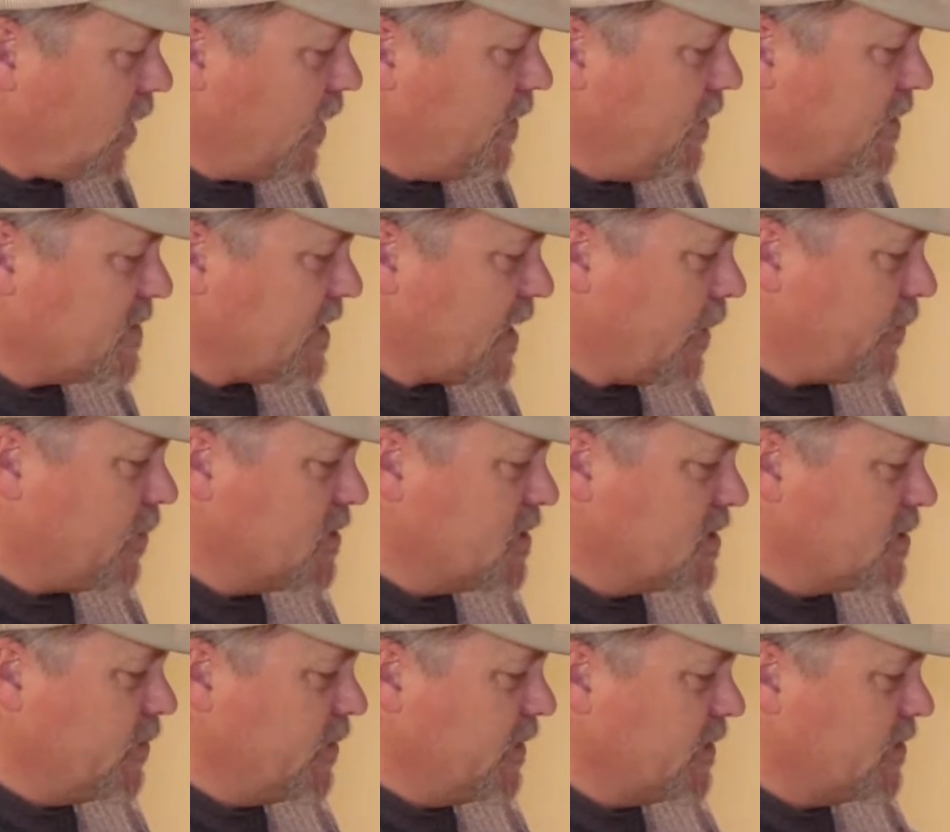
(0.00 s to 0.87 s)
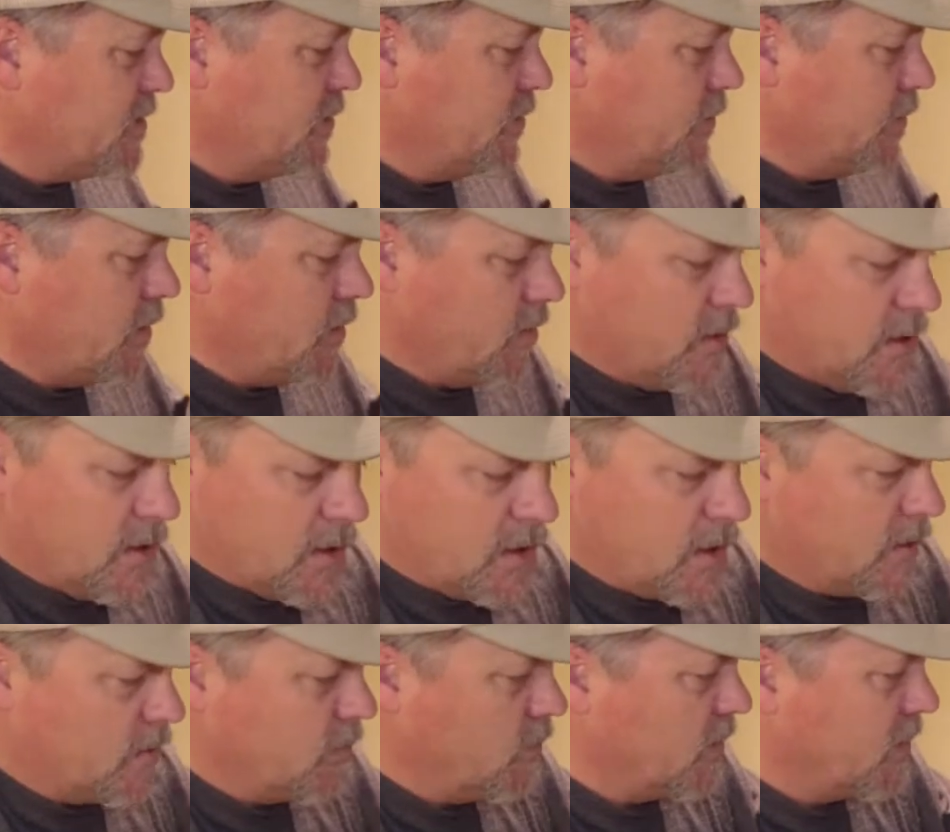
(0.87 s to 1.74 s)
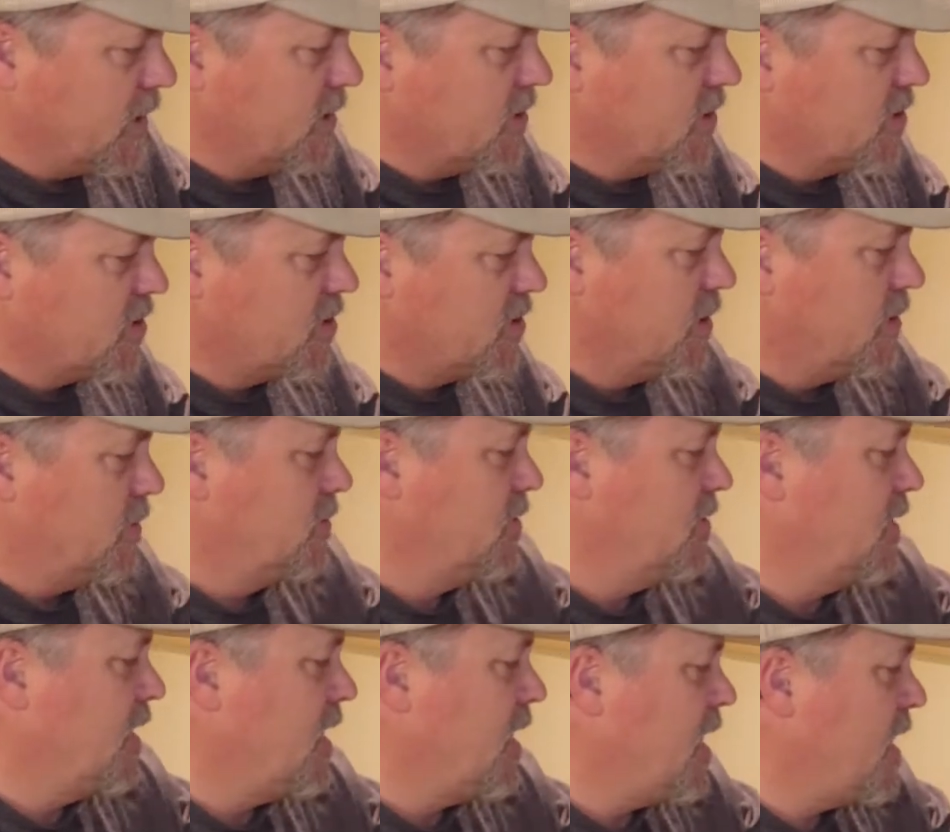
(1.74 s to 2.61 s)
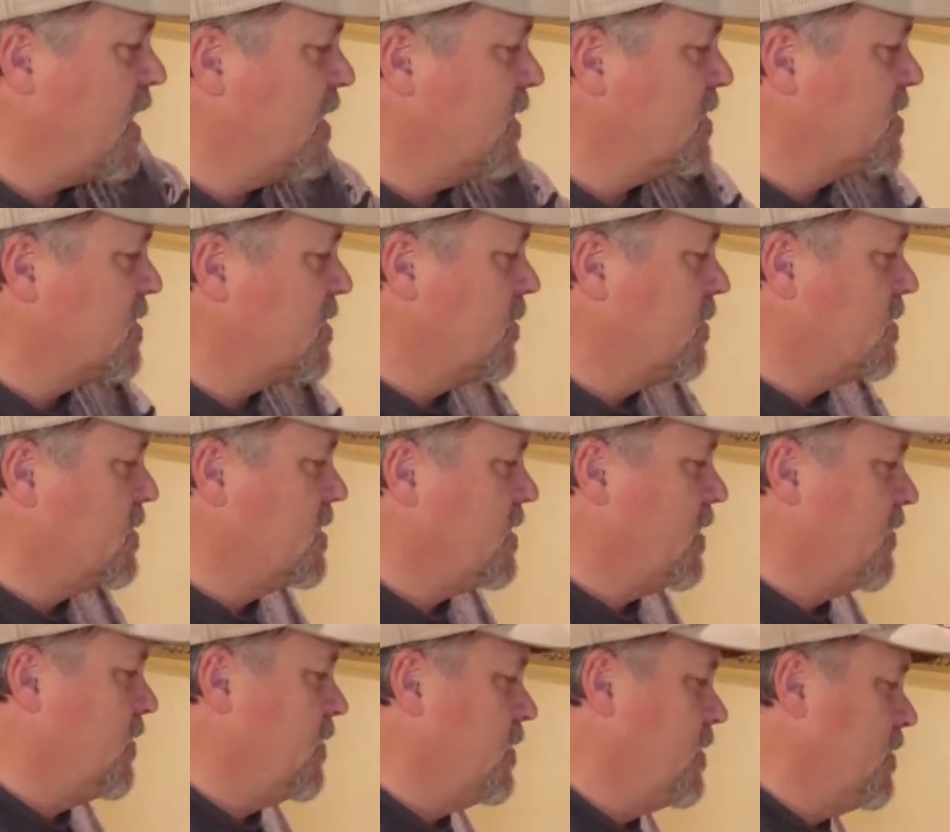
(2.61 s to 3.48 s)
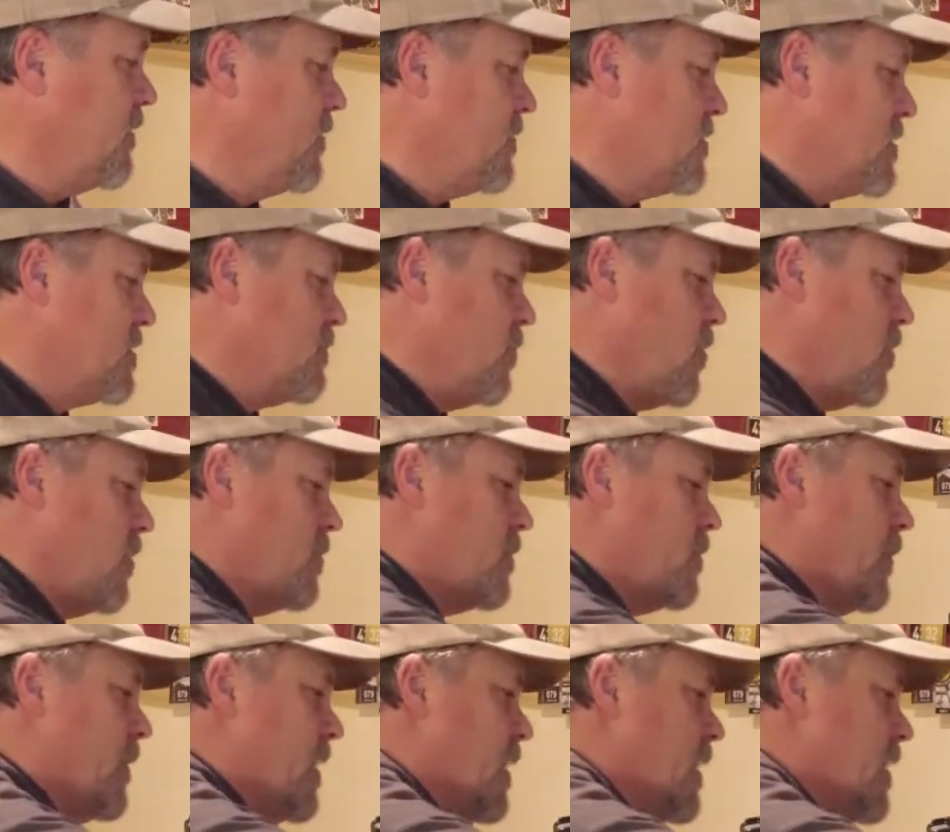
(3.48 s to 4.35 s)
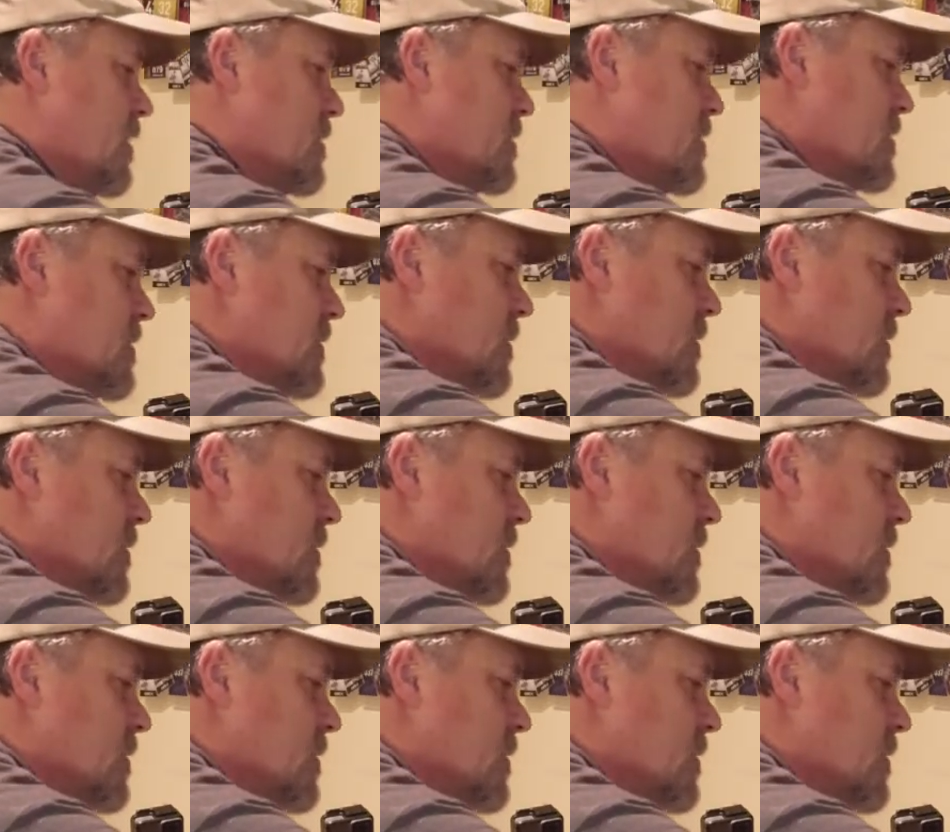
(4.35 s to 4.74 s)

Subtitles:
This happens to be a 2.0 hook on the one I just showed you guys, so it's definitely for smaller baits.